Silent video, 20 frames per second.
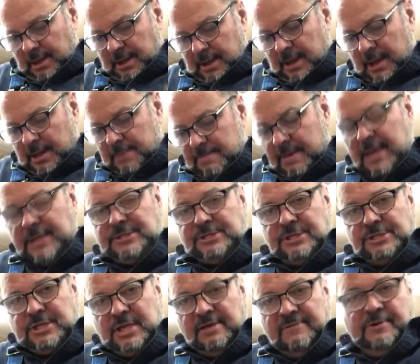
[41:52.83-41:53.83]
I may
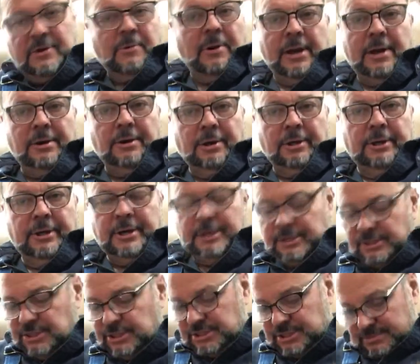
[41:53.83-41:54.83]
just give it away earlier
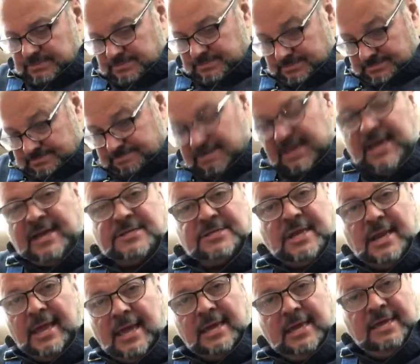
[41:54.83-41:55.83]
just because I
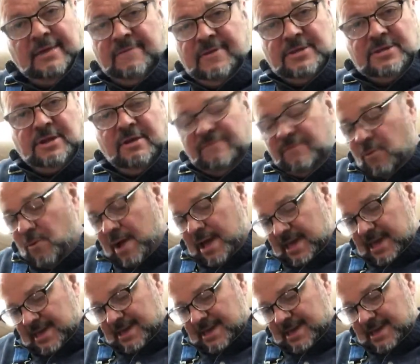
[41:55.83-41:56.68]
like giving stuff away.